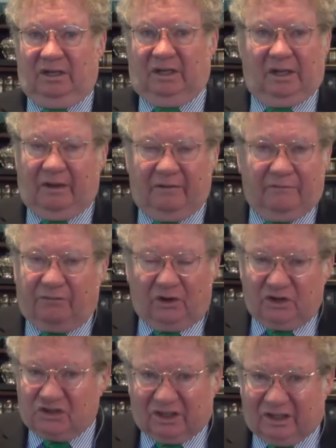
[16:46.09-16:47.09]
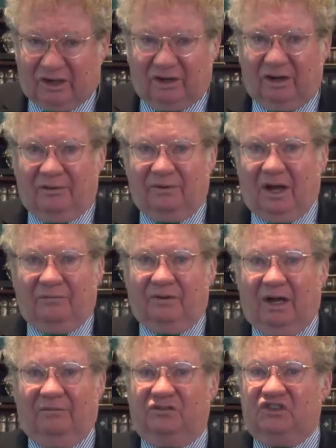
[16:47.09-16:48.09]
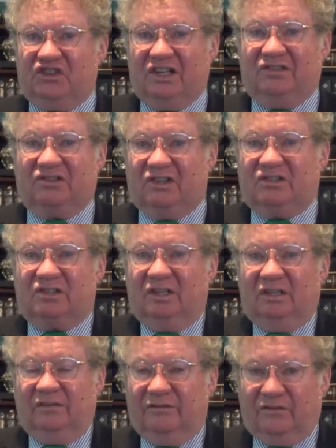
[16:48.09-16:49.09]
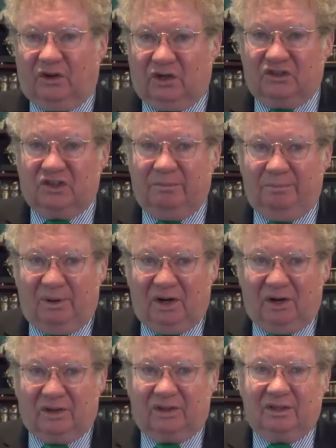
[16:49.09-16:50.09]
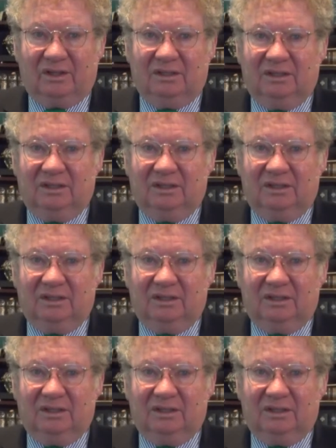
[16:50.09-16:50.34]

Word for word: uh, uh version here of, of, of Jesus' virgin birth.